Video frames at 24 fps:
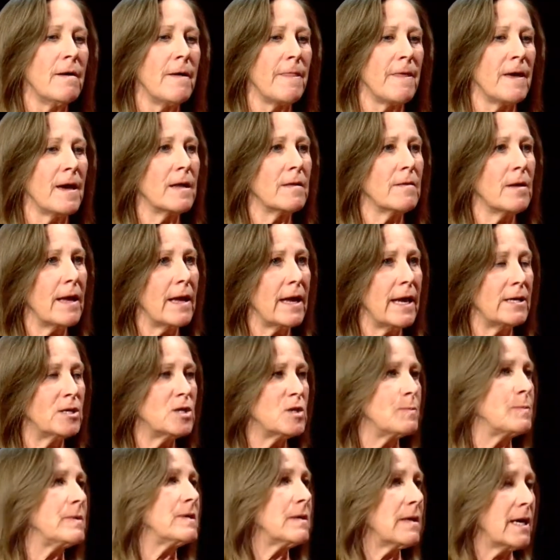that
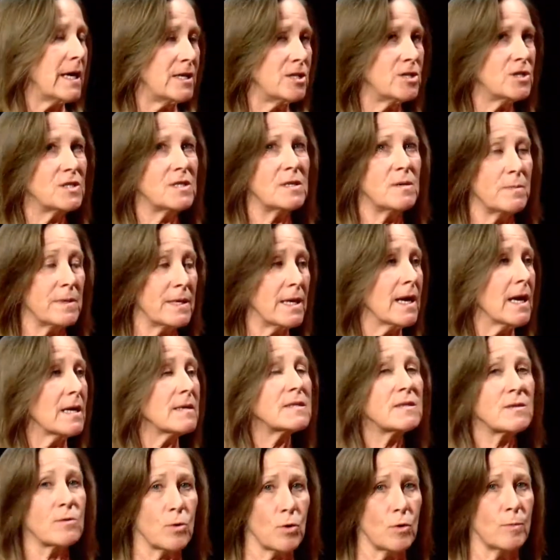
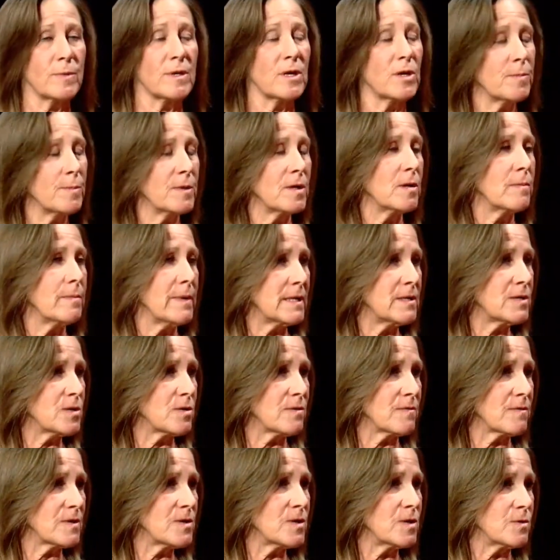HCBS, home and community-based
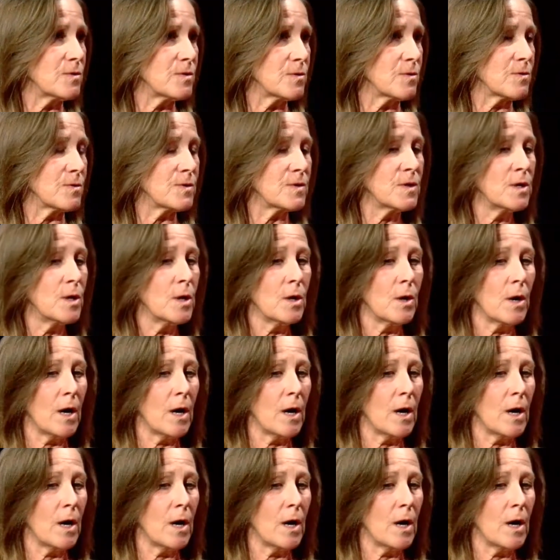service users,